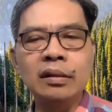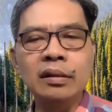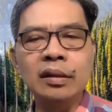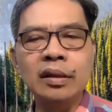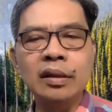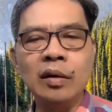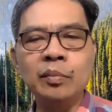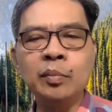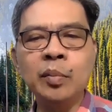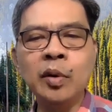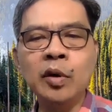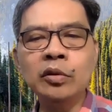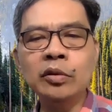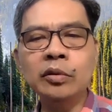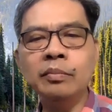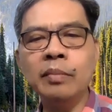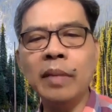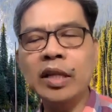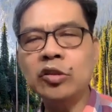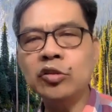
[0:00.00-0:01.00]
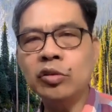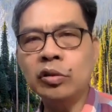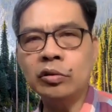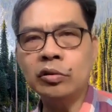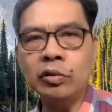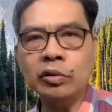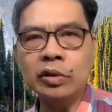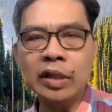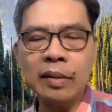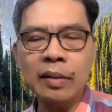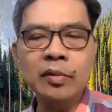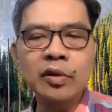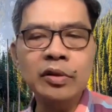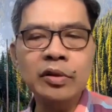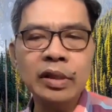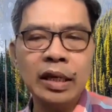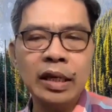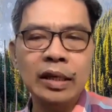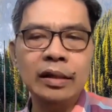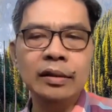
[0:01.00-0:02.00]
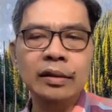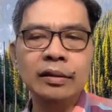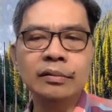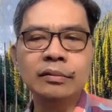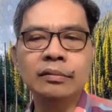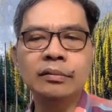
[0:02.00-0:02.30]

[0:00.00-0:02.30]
Now, Paul mentioned to Timothy